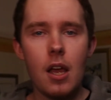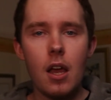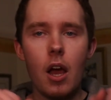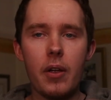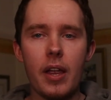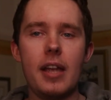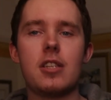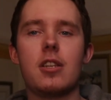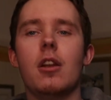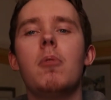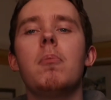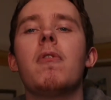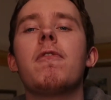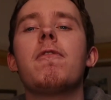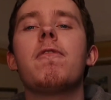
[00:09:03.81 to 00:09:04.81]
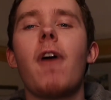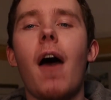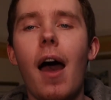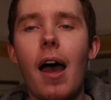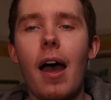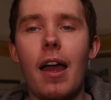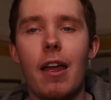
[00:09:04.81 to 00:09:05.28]
Okay, so number
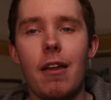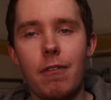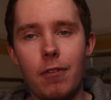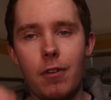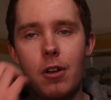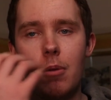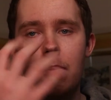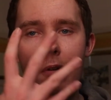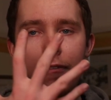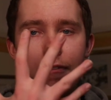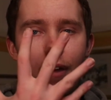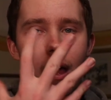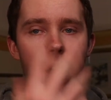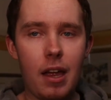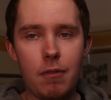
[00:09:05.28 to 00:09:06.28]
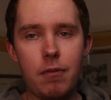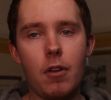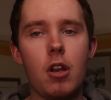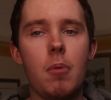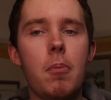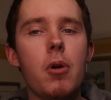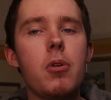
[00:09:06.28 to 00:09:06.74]
five on
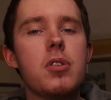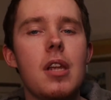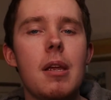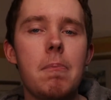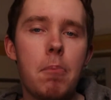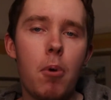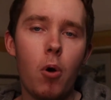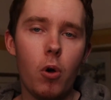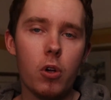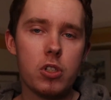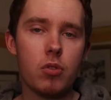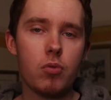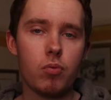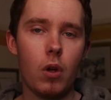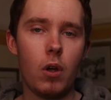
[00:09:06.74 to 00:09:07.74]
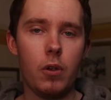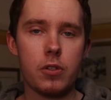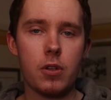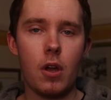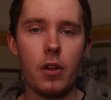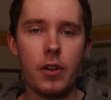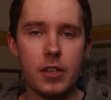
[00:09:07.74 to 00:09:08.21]
the most important roles
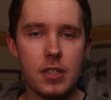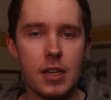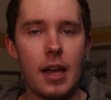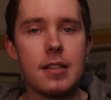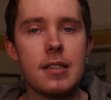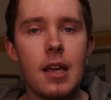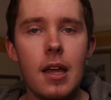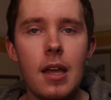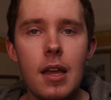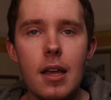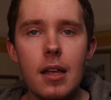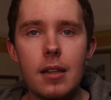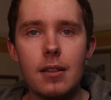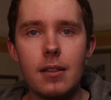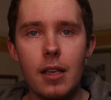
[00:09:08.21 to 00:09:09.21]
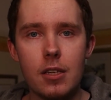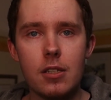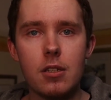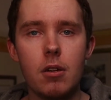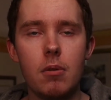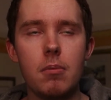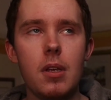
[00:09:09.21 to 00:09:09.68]
on a set. This
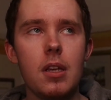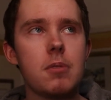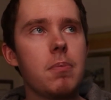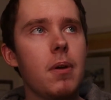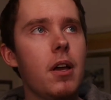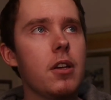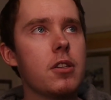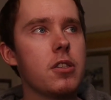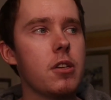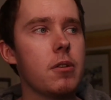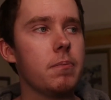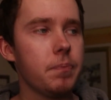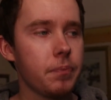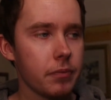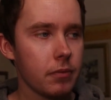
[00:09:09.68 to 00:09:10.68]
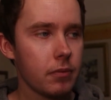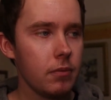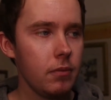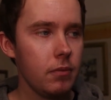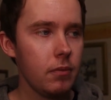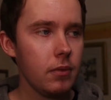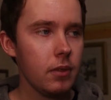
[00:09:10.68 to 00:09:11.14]
person,
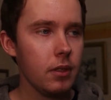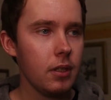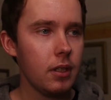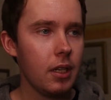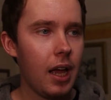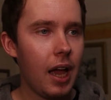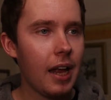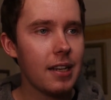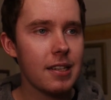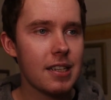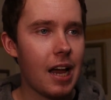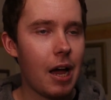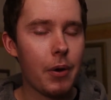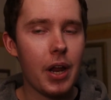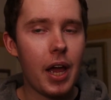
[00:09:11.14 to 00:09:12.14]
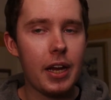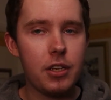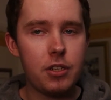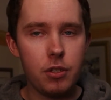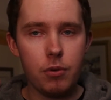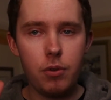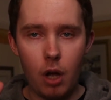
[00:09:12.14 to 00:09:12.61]
hands down, I
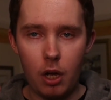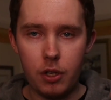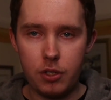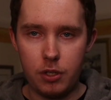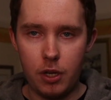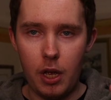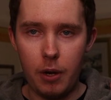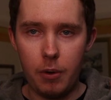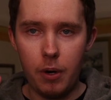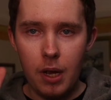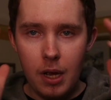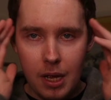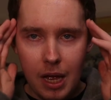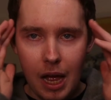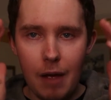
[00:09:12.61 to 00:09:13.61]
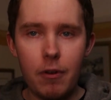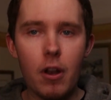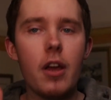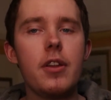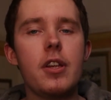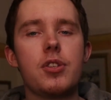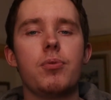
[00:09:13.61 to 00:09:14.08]
do not know. I've
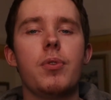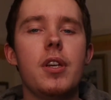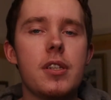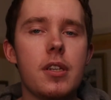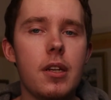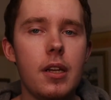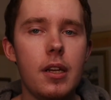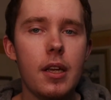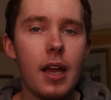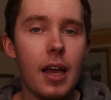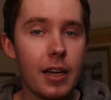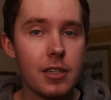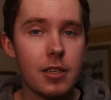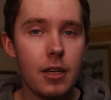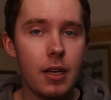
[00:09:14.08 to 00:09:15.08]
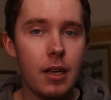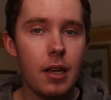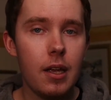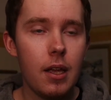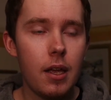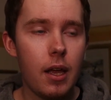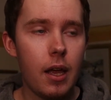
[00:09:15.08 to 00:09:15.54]
learned this recently, actually.
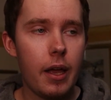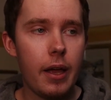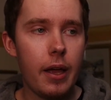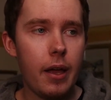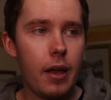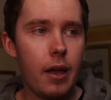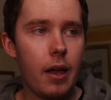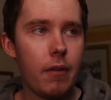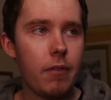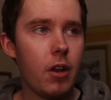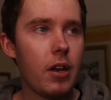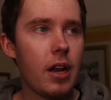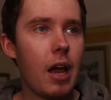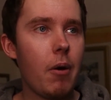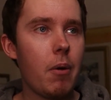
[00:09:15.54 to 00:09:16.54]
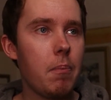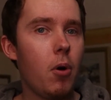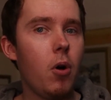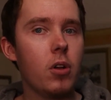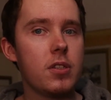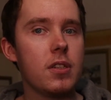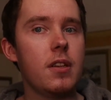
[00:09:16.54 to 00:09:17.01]
I've learned how
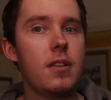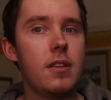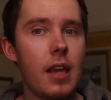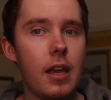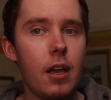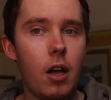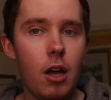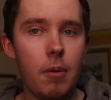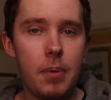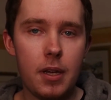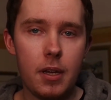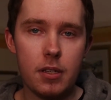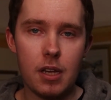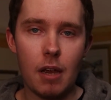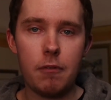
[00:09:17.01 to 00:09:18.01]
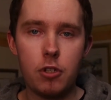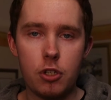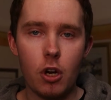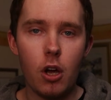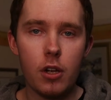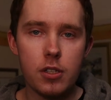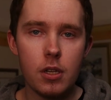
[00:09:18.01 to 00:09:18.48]
important they are because I've
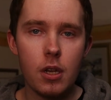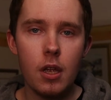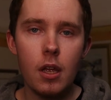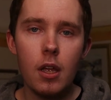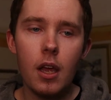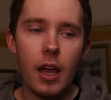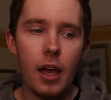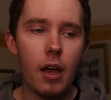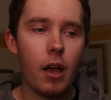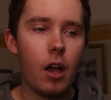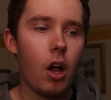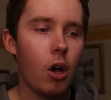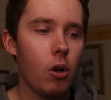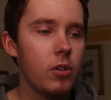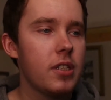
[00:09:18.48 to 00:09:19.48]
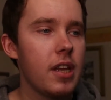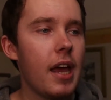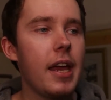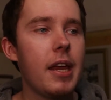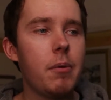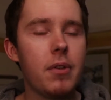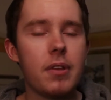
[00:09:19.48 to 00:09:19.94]
shot a whole
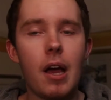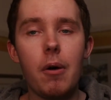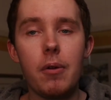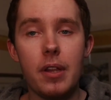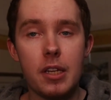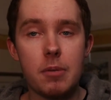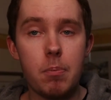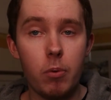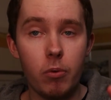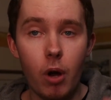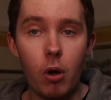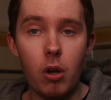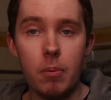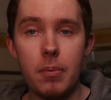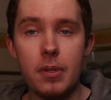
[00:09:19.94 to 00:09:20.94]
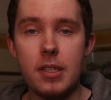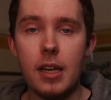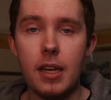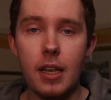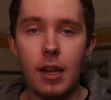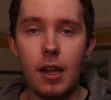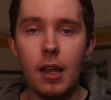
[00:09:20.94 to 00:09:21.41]
day without this role in
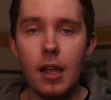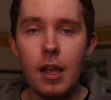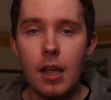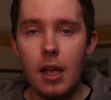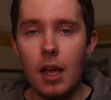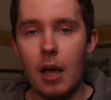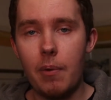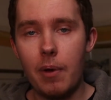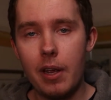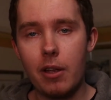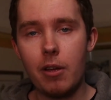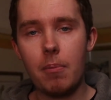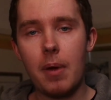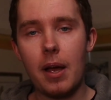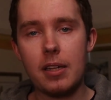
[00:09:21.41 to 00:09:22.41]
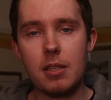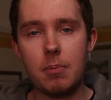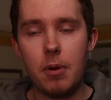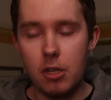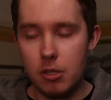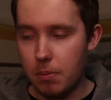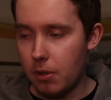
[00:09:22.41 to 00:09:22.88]
particular. And when I come back to
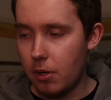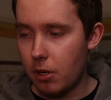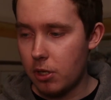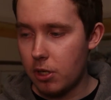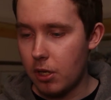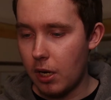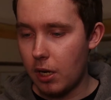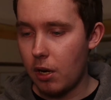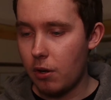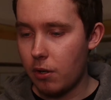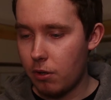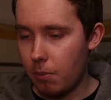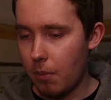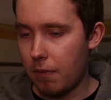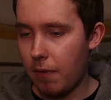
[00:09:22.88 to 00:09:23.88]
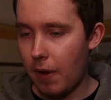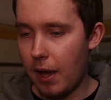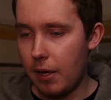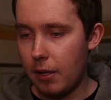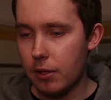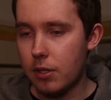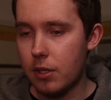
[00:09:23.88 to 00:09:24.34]
post-production, I go through my
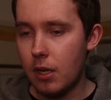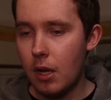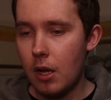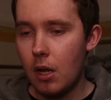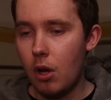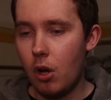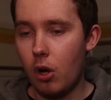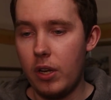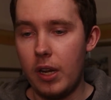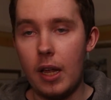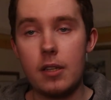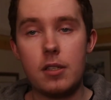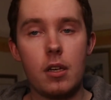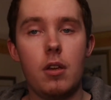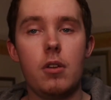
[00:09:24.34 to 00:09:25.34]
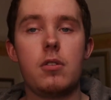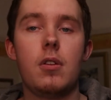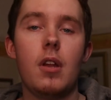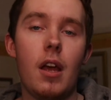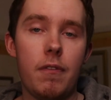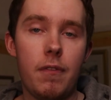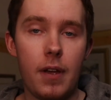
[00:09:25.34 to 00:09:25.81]
files, or the editor goes through
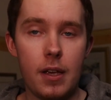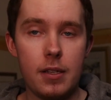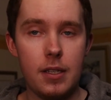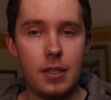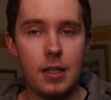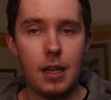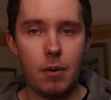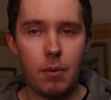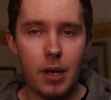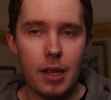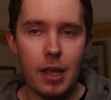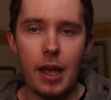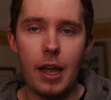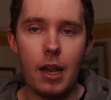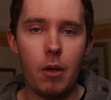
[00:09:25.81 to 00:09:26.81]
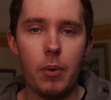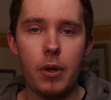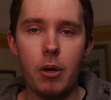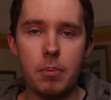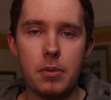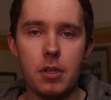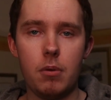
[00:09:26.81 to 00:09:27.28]
their files, and they think, where the hell are we
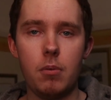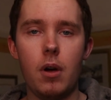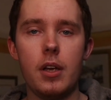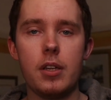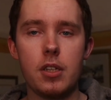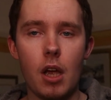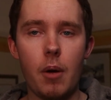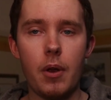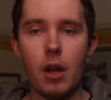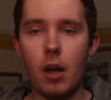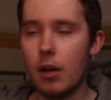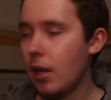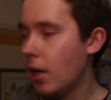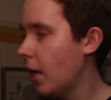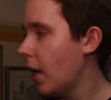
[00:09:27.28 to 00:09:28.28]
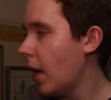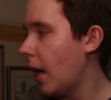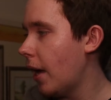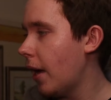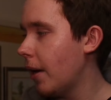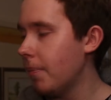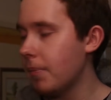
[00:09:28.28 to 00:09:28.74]
up to? What is going
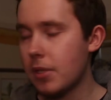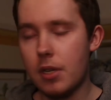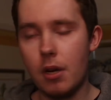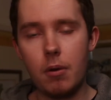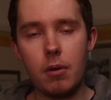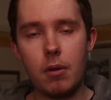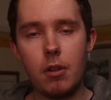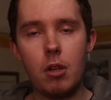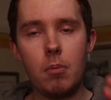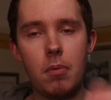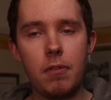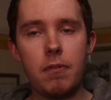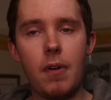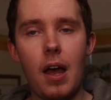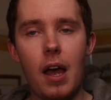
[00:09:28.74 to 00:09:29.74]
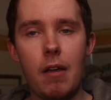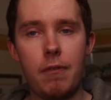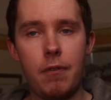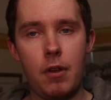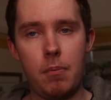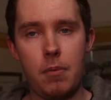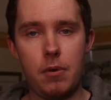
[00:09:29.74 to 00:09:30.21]
on? So number 5
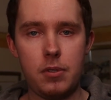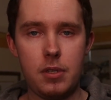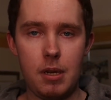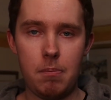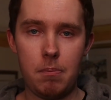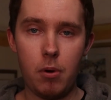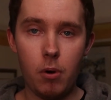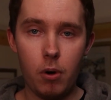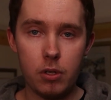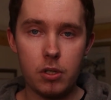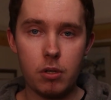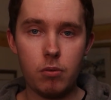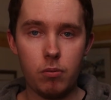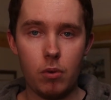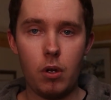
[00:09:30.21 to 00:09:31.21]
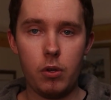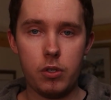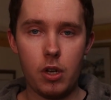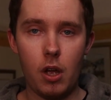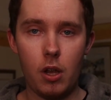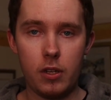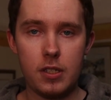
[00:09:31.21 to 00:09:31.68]
for the most important roles
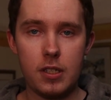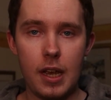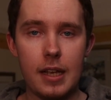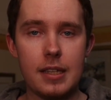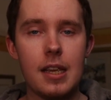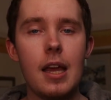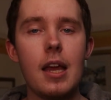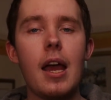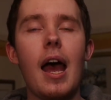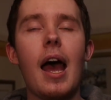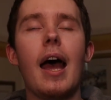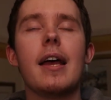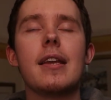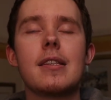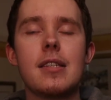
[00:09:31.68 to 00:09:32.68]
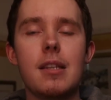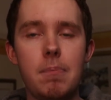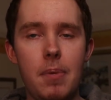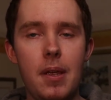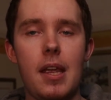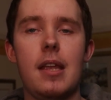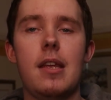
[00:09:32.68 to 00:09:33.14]
on set has to
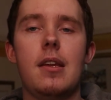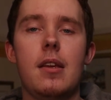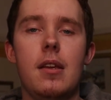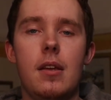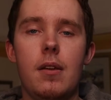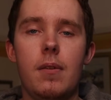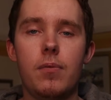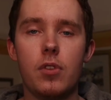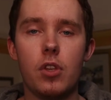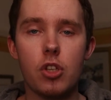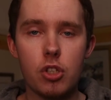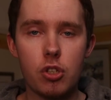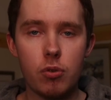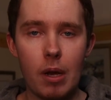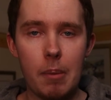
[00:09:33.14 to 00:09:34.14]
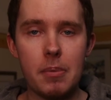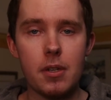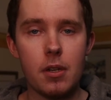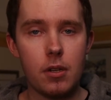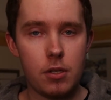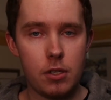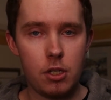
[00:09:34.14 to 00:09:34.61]
be the script
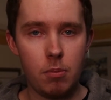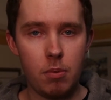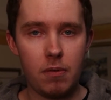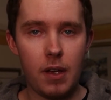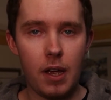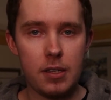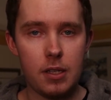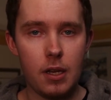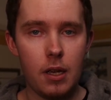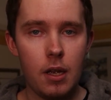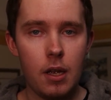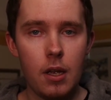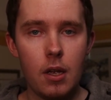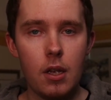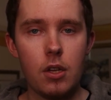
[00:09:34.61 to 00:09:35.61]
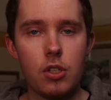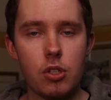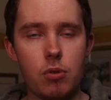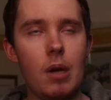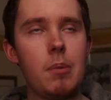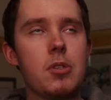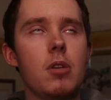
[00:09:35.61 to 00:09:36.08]
supervisor.
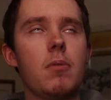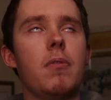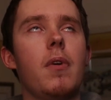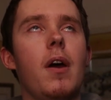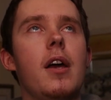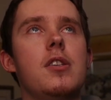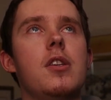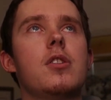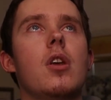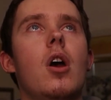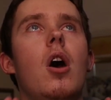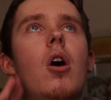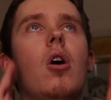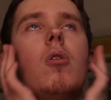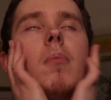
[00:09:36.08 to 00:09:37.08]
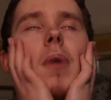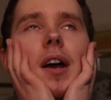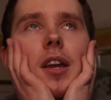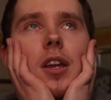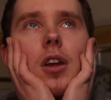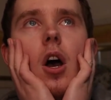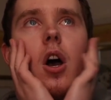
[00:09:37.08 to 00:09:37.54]
Script supervisors, oh my
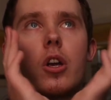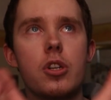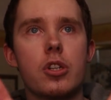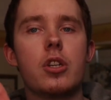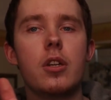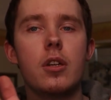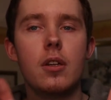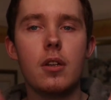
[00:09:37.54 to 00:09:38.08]
gosh.